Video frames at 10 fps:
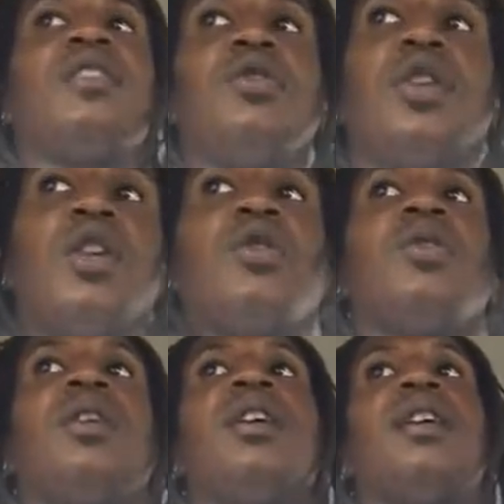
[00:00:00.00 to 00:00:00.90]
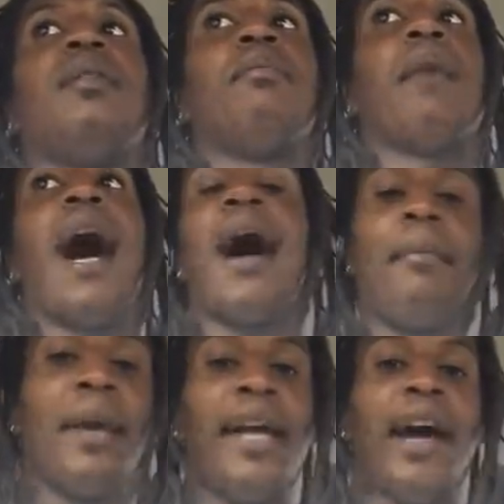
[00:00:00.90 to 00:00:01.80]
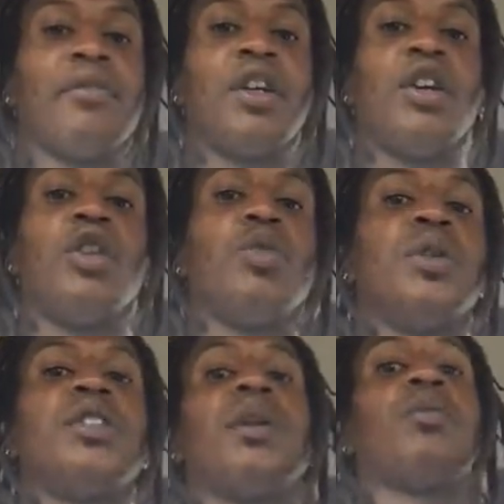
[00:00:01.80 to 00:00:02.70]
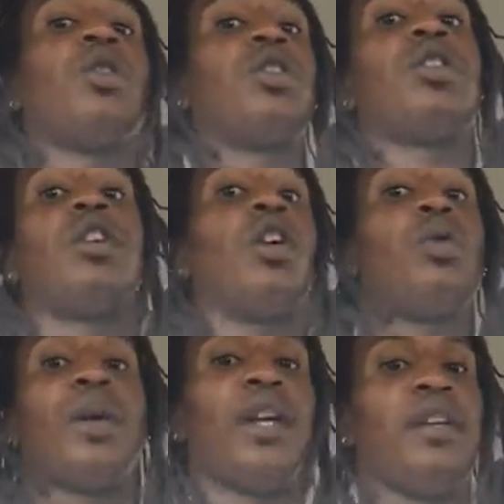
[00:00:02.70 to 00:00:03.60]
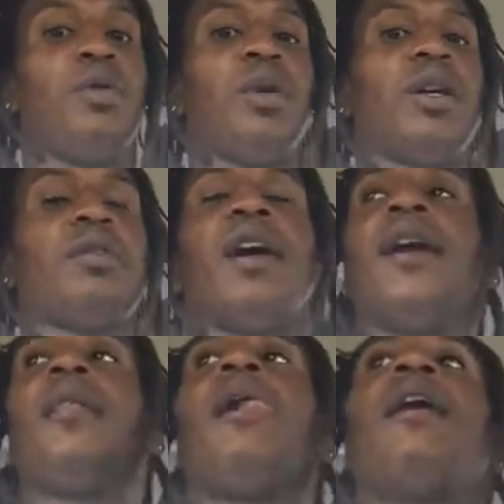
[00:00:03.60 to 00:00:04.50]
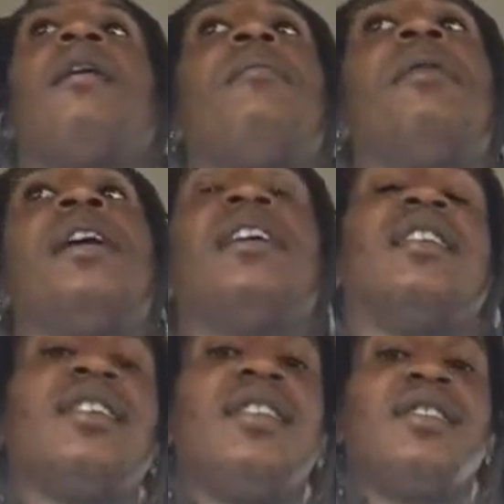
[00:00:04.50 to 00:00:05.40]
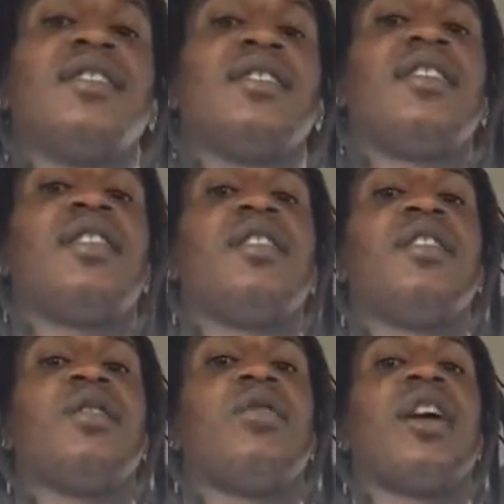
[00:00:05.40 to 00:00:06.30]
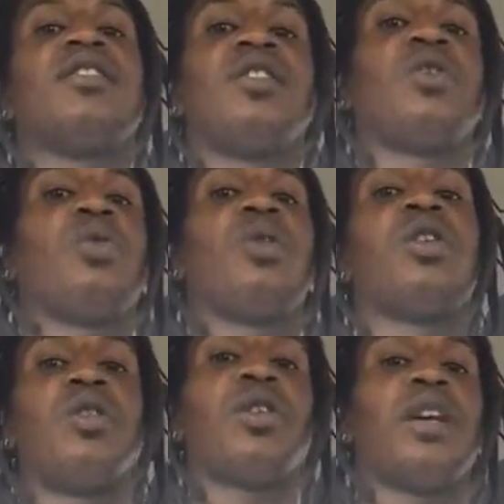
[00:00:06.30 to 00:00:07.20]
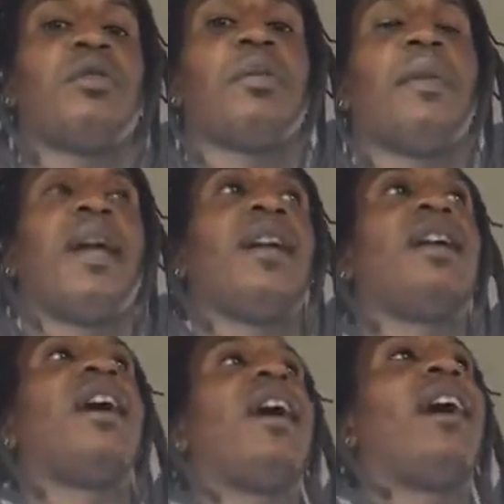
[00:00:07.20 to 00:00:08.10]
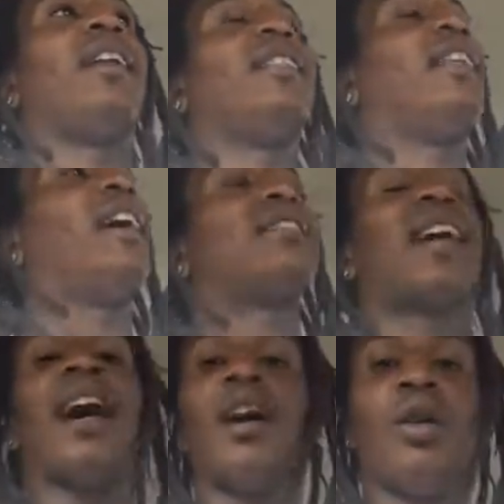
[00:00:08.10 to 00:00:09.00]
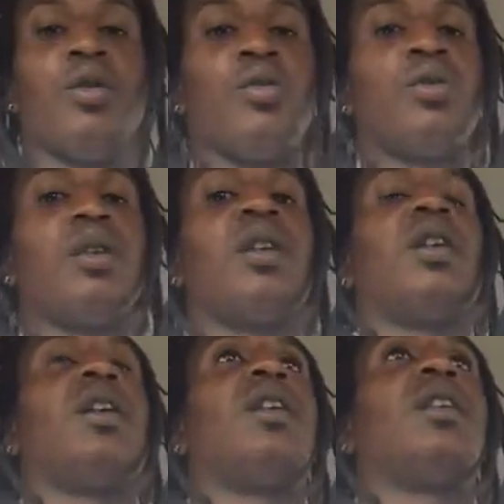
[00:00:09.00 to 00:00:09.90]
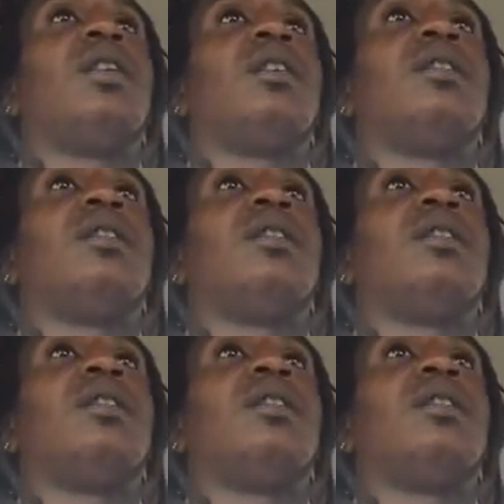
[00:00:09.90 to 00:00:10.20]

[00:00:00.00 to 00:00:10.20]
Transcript: you know, I may have to go, which I'm going to go anyway, right? But at least the rest of the world can remain. And that's how uh,